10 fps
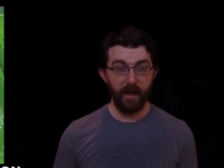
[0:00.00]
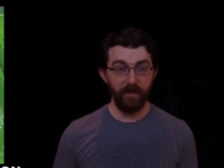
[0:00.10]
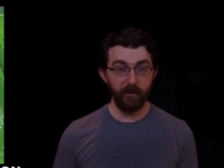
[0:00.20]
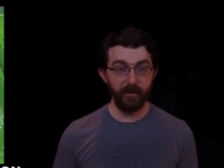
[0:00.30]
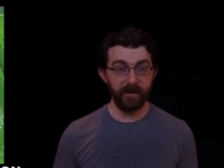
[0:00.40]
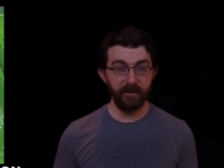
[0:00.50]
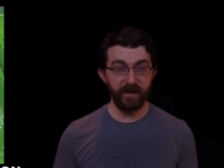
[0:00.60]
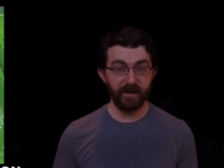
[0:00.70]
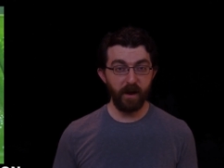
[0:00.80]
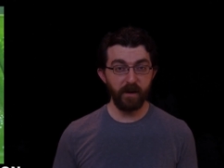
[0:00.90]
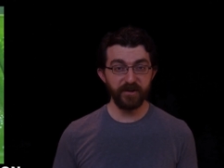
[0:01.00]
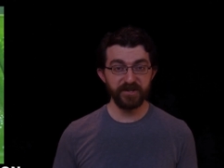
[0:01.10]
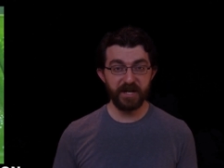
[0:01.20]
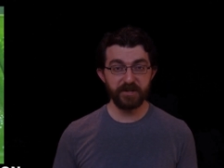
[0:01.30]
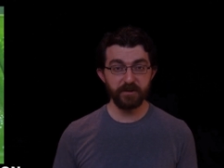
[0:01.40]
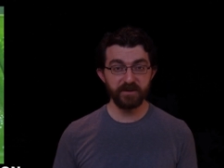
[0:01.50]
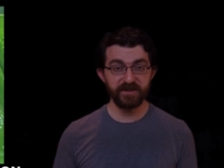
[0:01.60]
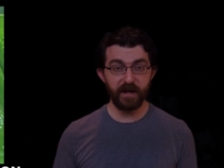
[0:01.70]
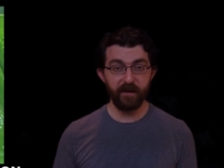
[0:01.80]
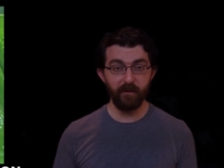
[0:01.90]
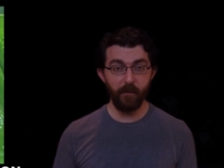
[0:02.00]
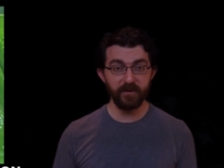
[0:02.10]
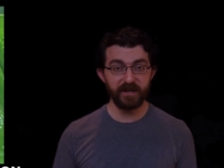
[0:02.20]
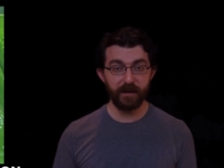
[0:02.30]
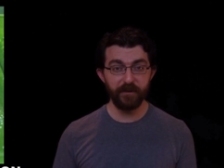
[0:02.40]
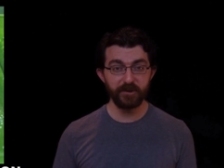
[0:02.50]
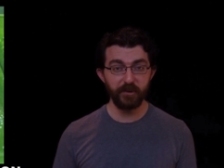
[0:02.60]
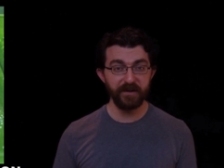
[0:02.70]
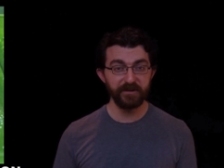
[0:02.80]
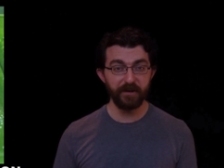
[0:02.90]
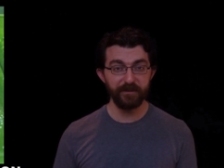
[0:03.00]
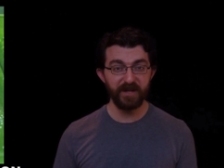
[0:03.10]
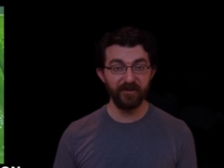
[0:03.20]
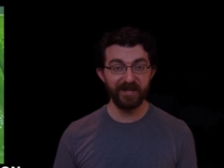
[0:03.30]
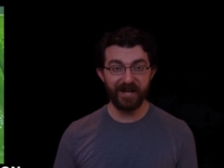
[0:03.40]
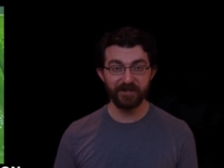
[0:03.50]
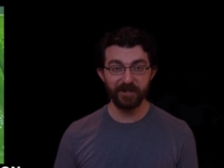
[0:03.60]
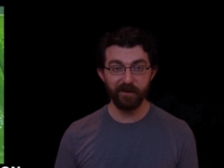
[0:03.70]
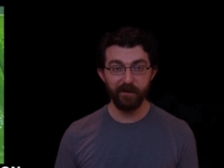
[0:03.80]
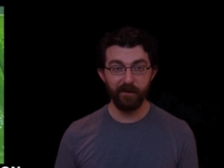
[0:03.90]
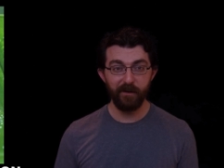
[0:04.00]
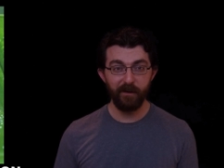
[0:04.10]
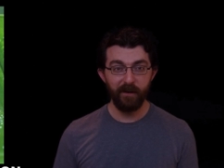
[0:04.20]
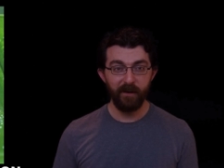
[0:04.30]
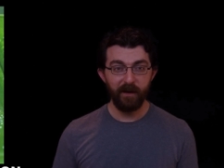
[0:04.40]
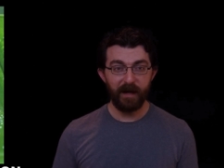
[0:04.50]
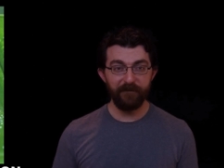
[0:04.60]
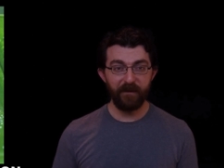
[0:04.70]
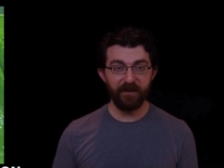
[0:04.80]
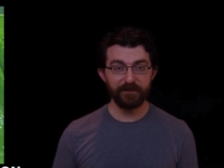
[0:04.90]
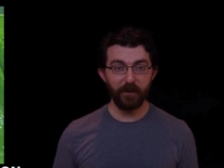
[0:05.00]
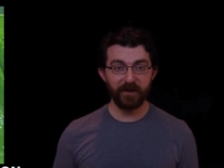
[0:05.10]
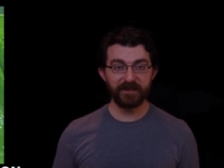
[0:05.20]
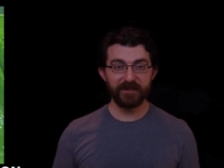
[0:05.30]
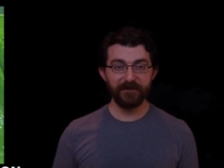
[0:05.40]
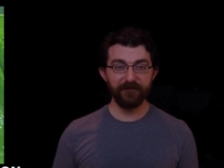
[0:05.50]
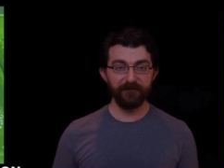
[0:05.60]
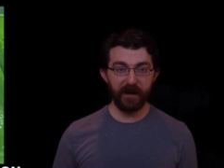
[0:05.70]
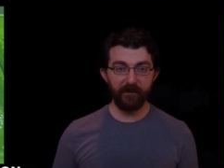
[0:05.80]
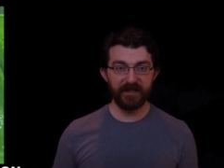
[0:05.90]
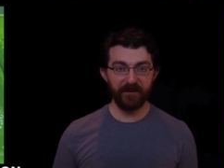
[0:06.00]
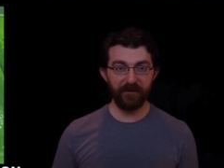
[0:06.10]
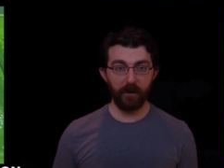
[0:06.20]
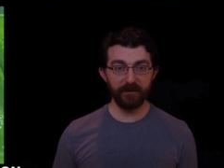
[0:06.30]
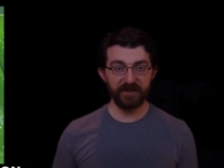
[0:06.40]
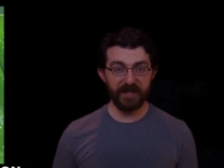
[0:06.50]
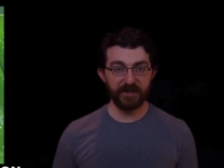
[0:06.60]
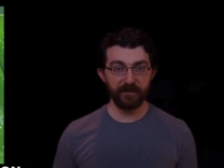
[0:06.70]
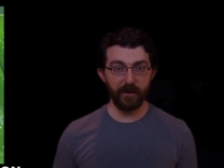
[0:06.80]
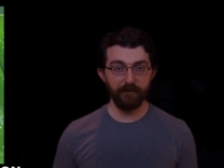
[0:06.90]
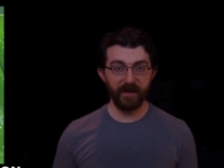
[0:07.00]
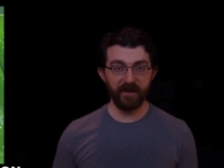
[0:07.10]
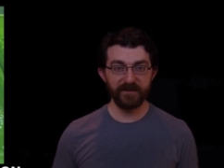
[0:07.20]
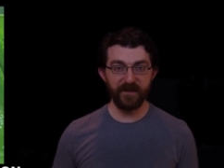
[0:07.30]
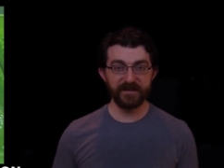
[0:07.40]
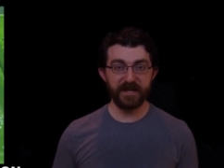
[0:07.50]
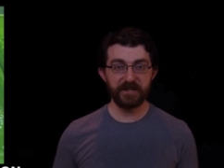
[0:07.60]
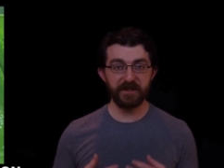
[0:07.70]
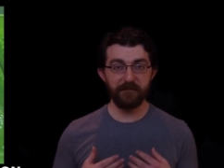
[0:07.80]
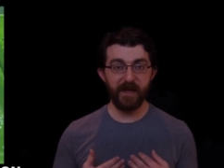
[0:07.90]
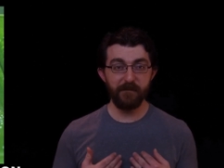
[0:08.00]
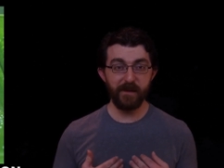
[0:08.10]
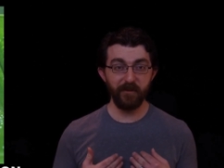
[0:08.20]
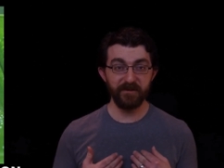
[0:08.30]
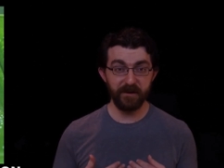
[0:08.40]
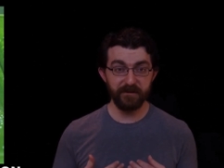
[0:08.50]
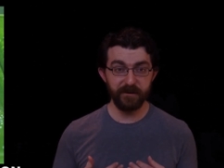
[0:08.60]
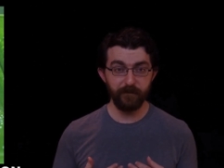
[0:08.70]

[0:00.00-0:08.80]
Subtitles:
They are written in a conversational style, almost like the transcript of a lecture. I found these books very difficult to teach from because they essentially make me redundant.